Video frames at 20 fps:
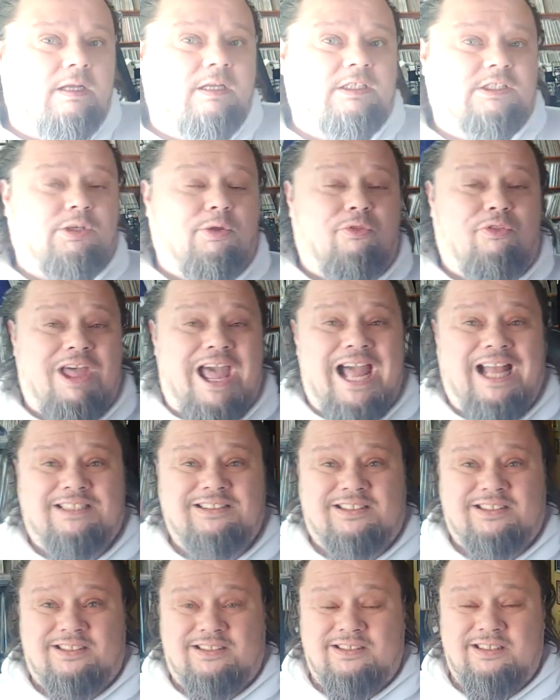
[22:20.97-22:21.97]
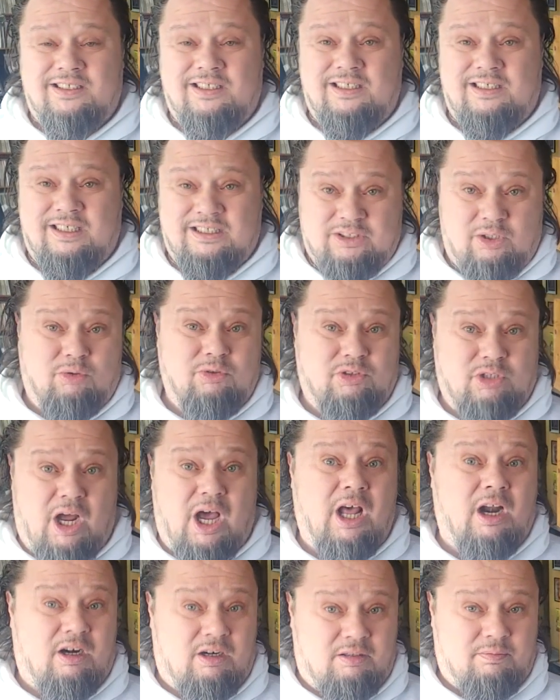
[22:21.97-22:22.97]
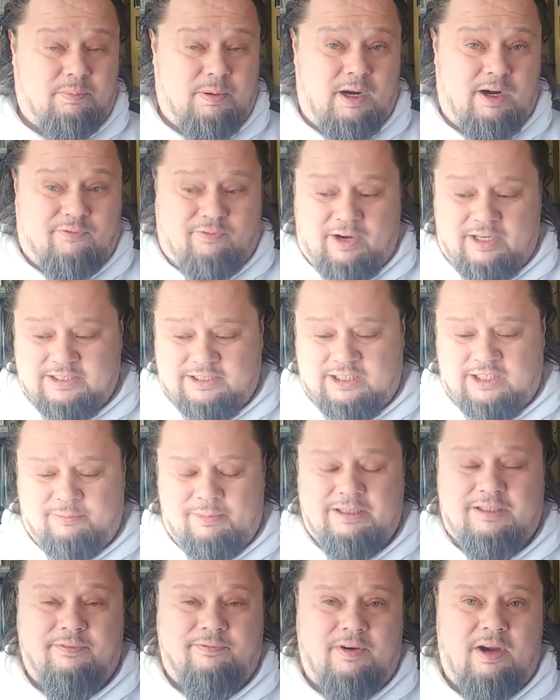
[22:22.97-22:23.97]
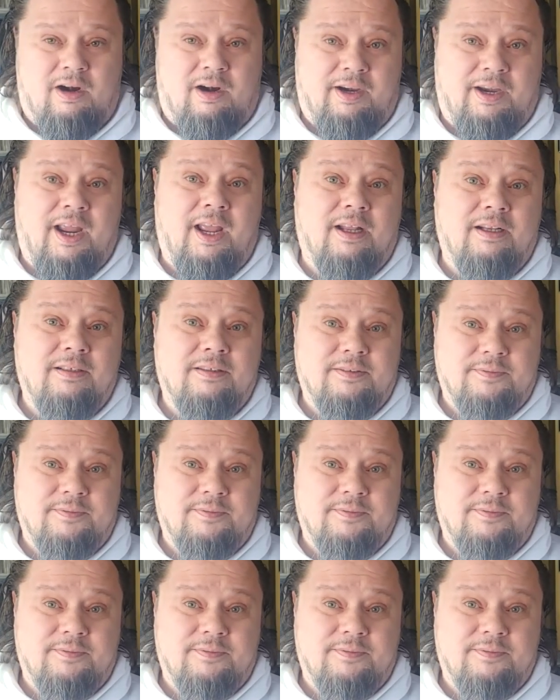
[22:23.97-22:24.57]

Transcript: So that's his own daughter paraphrasing him at the very end.